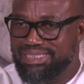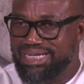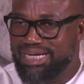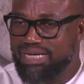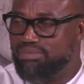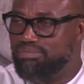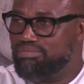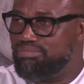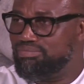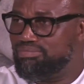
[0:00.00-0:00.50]

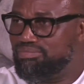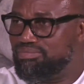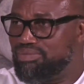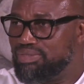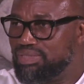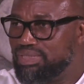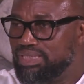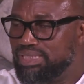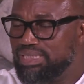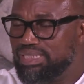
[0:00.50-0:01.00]
them,
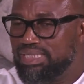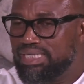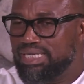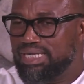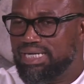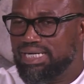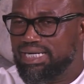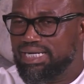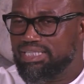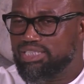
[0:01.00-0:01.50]

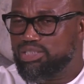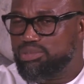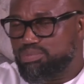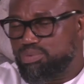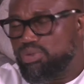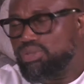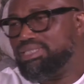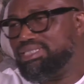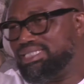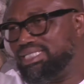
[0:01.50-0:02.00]

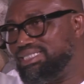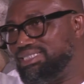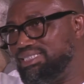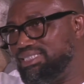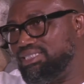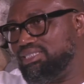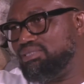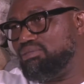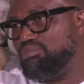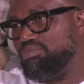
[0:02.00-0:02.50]
Sports is a
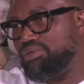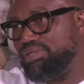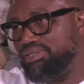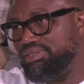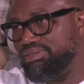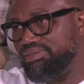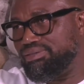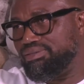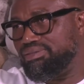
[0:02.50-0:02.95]
discipline,